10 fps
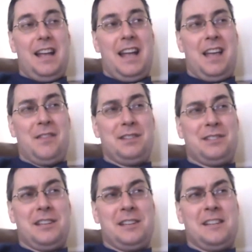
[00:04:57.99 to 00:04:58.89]
And they
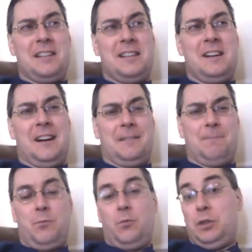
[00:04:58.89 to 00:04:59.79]
said,
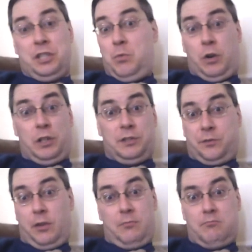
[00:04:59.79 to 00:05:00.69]
which he was
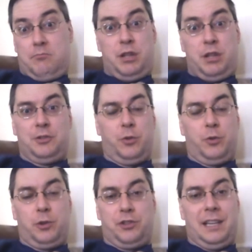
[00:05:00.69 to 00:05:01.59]
from Atlanta,
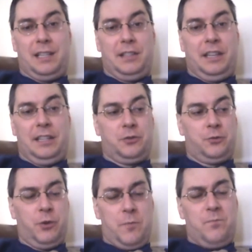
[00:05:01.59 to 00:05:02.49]
Georgia. That is true.